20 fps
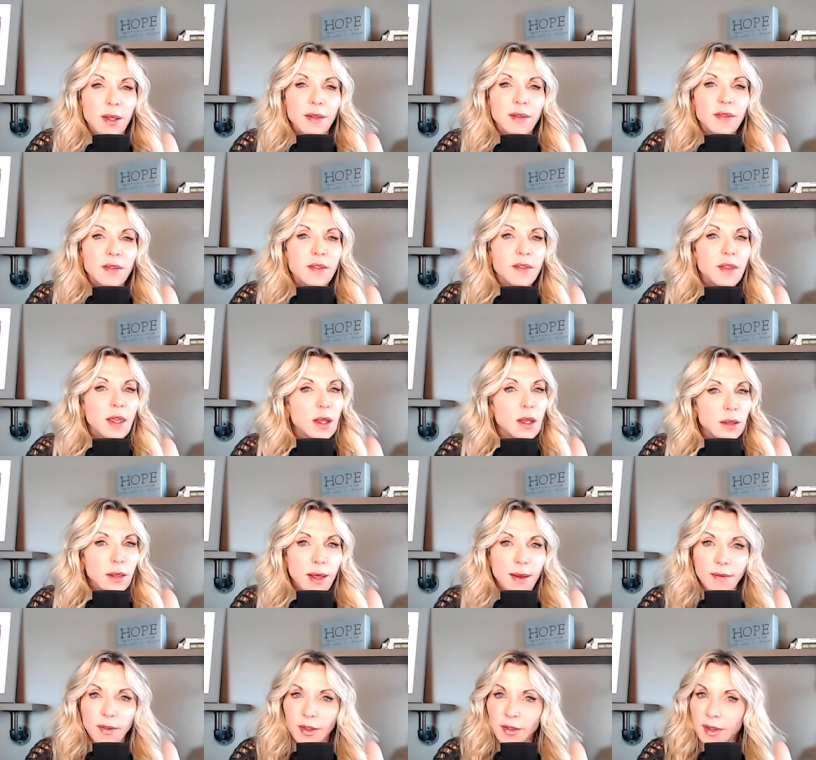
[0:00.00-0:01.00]
Zinc
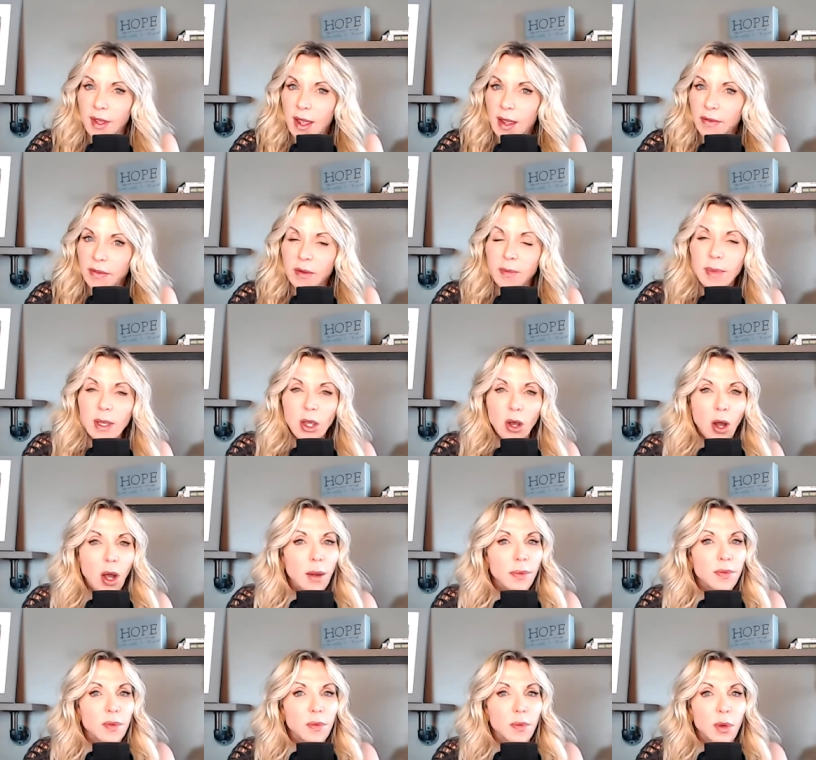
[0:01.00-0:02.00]
levels have to be
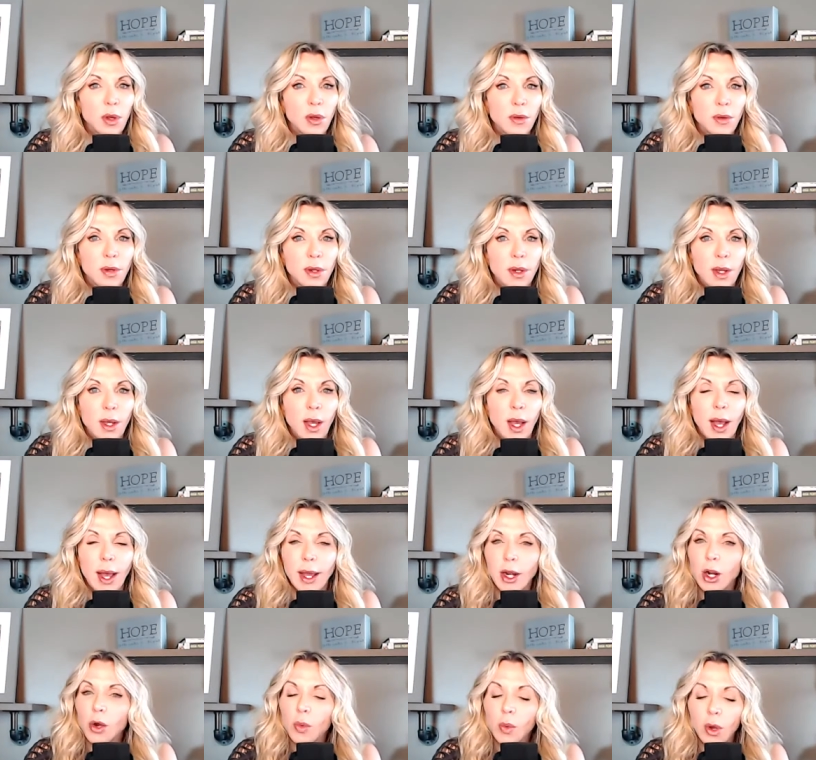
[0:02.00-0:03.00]
optimal.
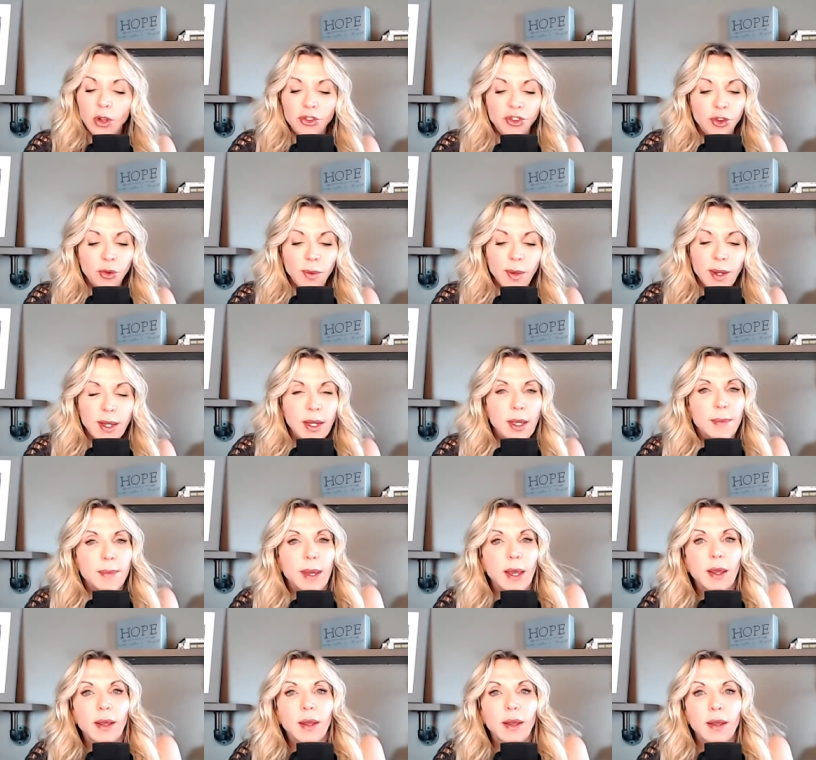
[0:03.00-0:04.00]
I don't want you
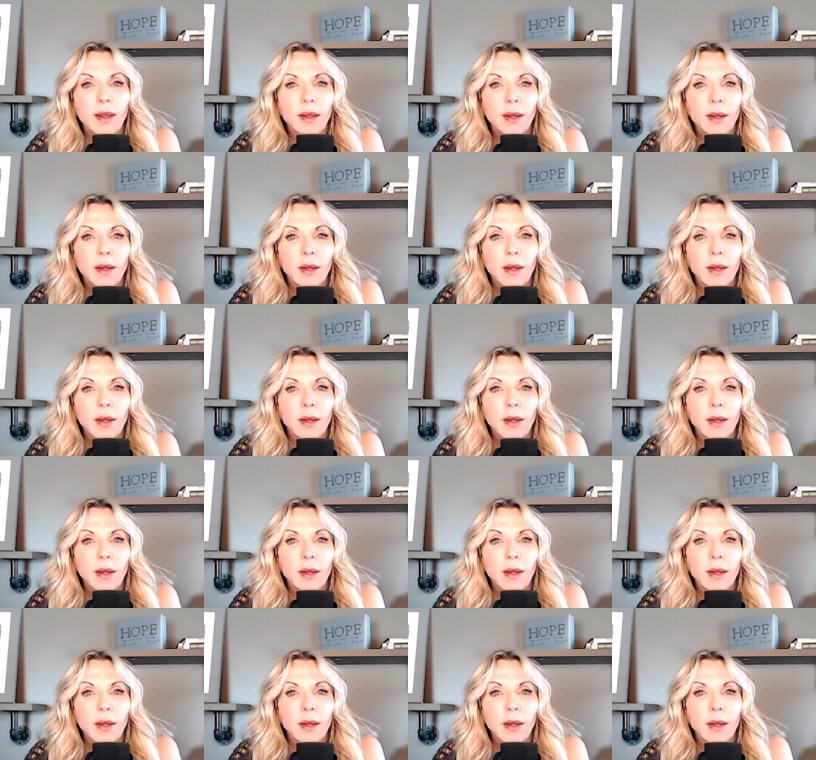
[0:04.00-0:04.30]
anemic.